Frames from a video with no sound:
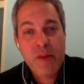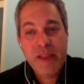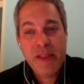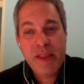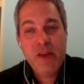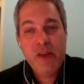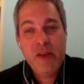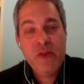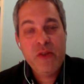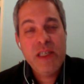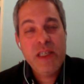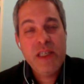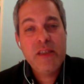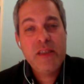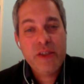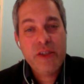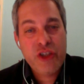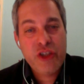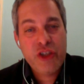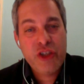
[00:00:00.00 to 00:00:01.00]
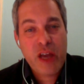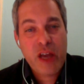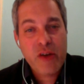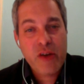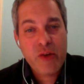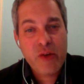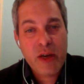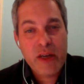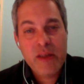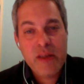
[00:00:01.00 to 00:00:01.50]
but that you need to
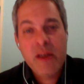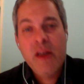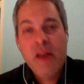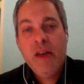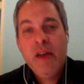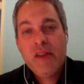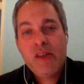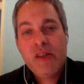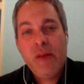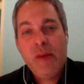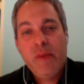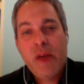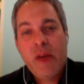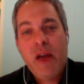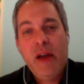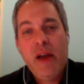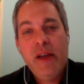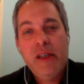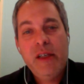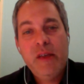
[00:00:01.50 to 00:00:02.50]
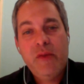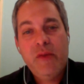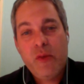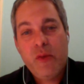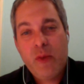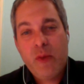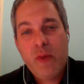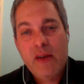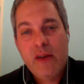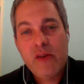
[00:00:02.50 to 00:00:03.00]
generate some kind of
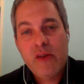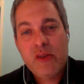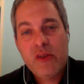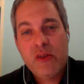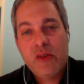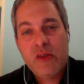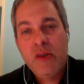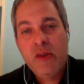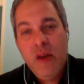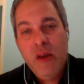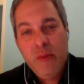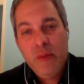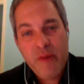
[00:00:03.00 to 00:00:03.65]
arousal